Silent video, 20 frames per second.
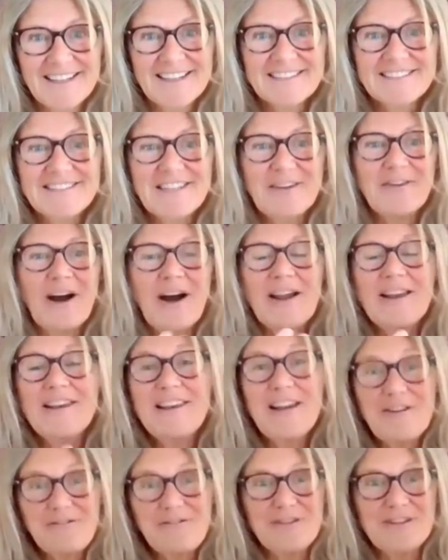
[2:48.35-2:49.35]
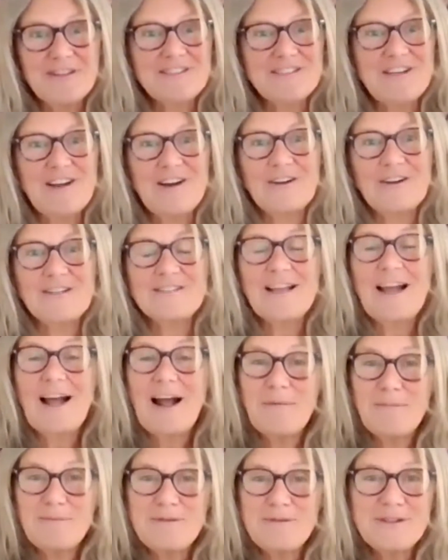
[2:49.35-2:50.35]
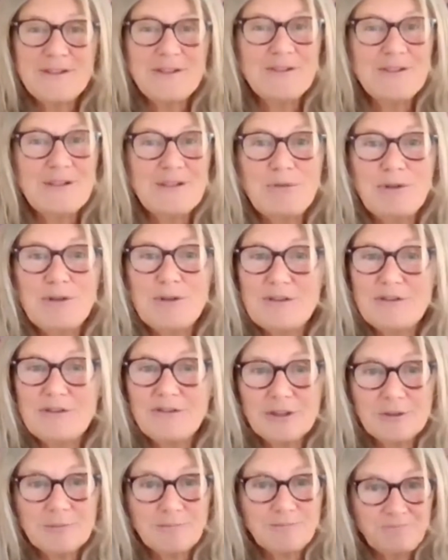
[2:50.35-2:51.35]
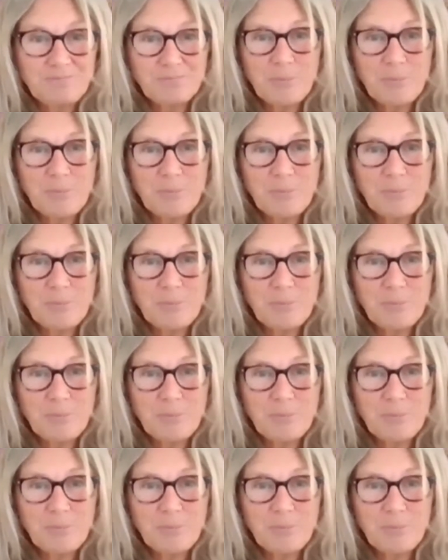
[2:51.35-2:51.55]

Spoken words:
So I love this card. It's absolutely beautiful.